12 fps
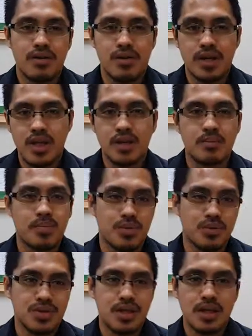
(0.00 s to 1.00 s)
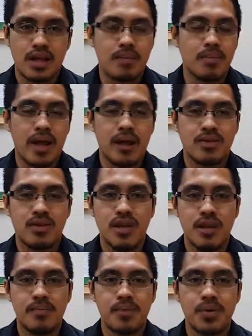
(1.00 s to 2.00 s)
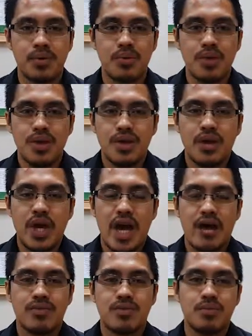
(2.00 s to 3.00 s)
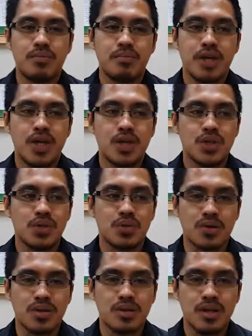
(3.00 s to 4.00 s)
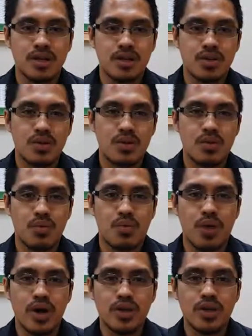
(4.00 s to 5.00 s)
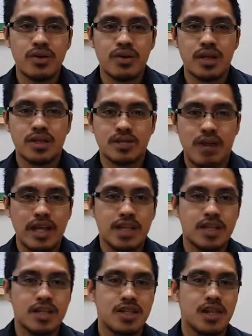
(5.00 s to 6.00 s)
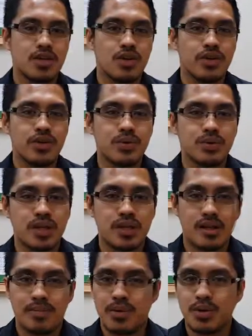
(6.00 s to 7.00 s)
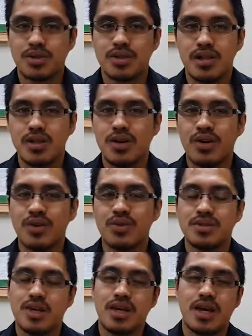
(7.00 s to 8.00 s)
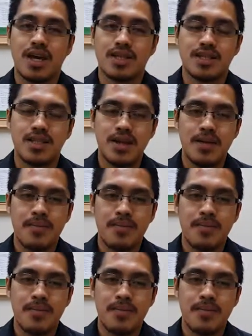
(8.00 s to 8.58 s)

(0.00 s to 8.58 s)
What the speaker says: read an approach, and then apply it to them. No, you have to make sure that the strategy that you're using, the approach that you're using is